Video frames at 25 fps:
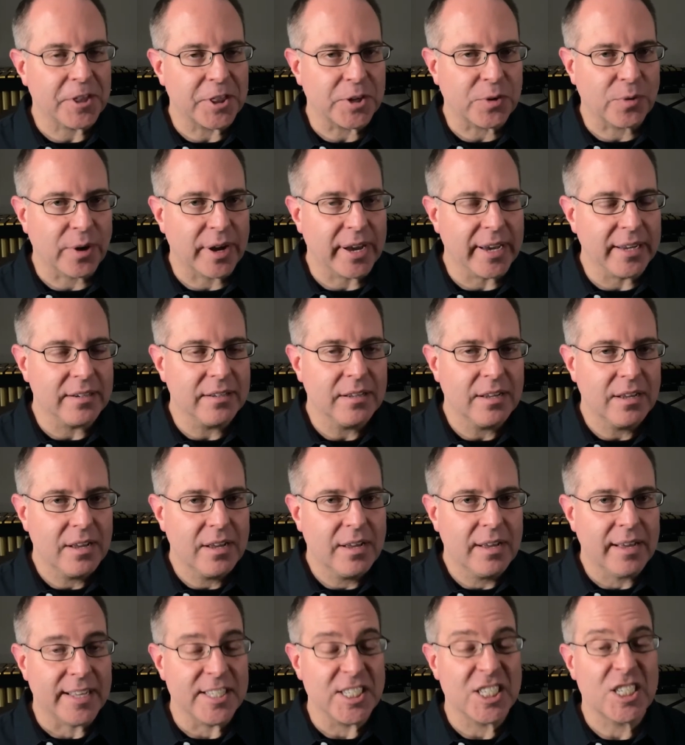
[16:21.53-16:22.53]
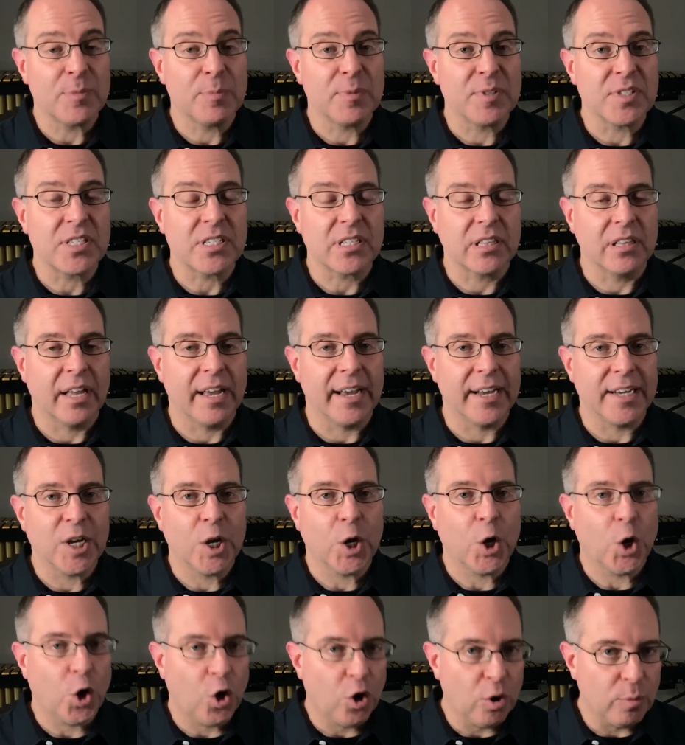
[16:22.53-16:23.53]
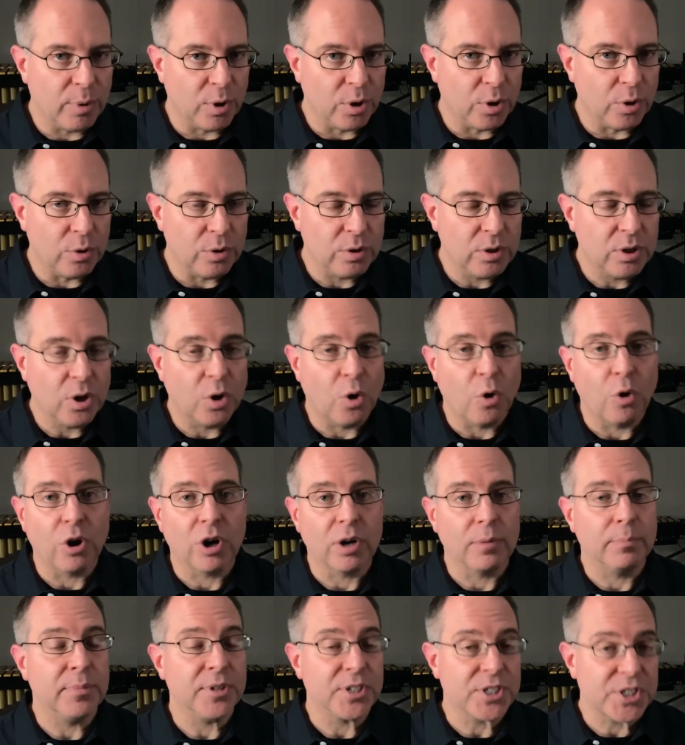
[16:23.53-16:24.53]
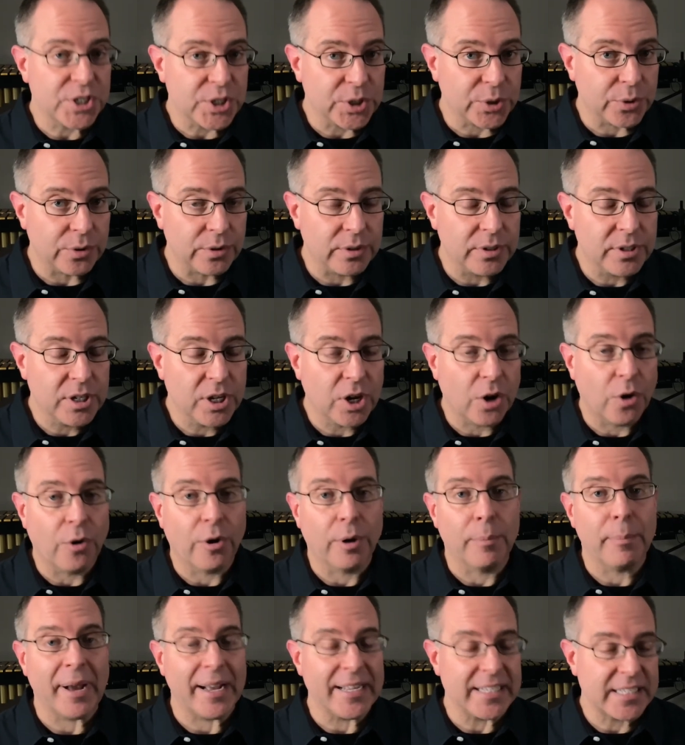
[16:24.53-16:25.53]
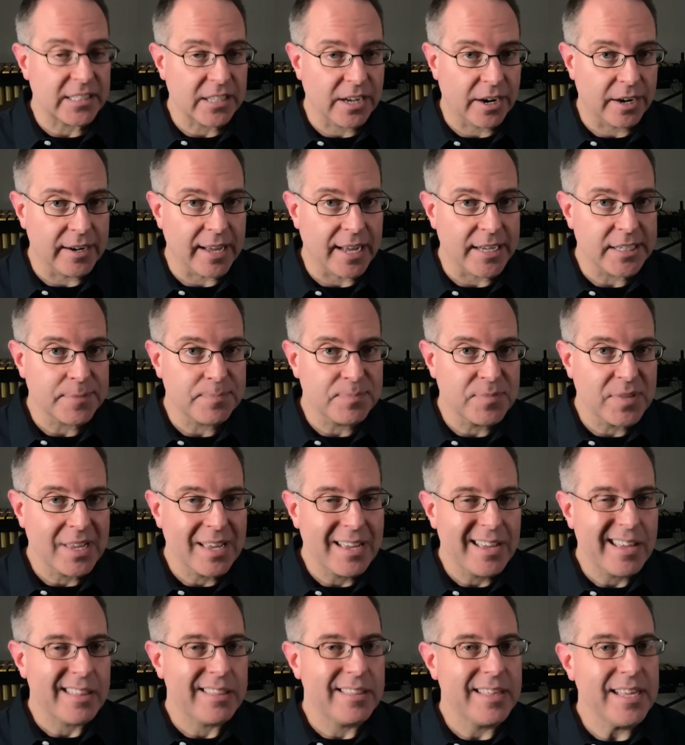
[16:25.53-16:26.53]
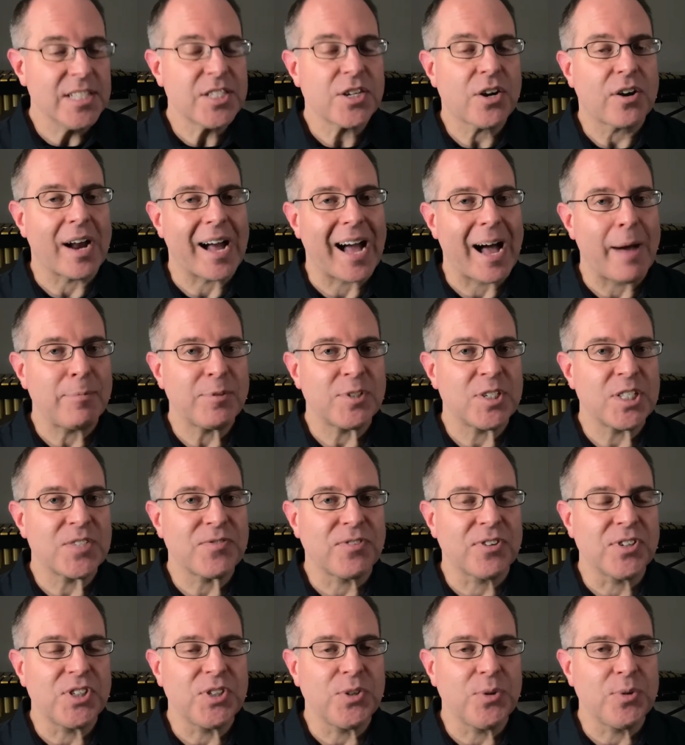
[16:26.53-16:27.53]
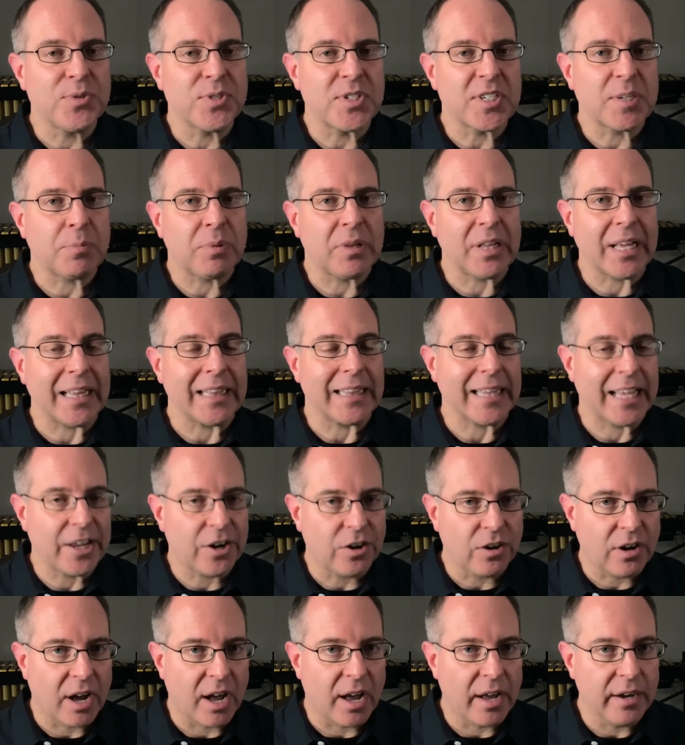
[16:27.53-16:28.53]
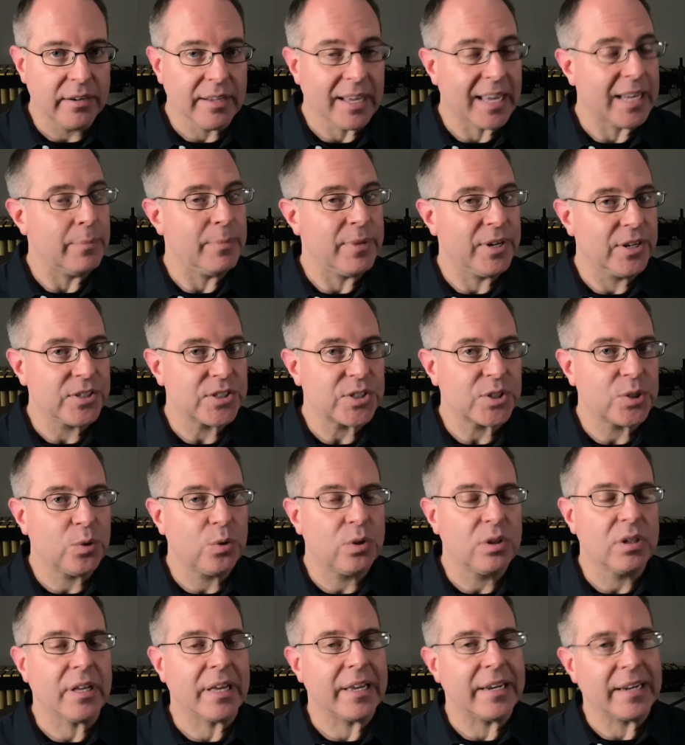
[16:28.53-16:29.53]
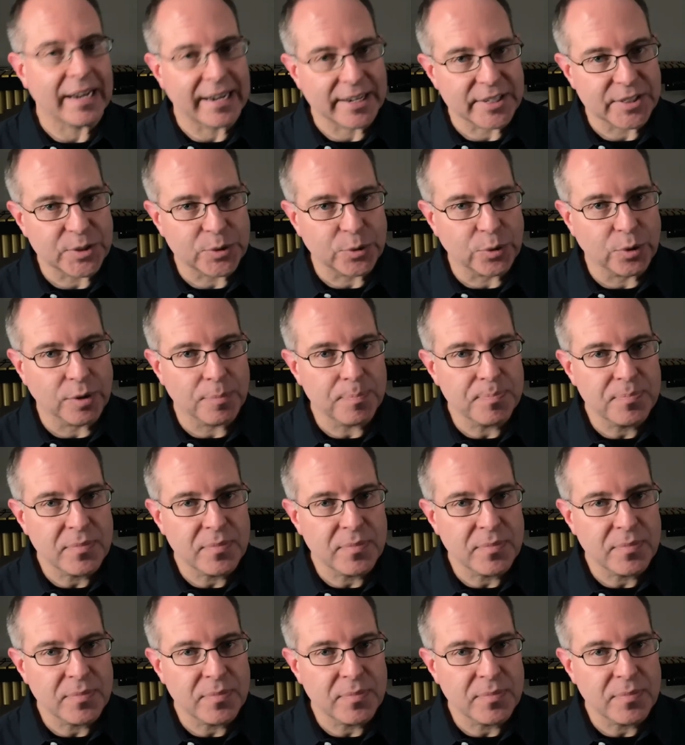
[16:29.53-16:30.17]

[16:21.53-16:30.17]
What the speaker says: grade. Instruments like oboe, or bassoon, or bass clarinet. These are options for students to play later on in middle school and high school.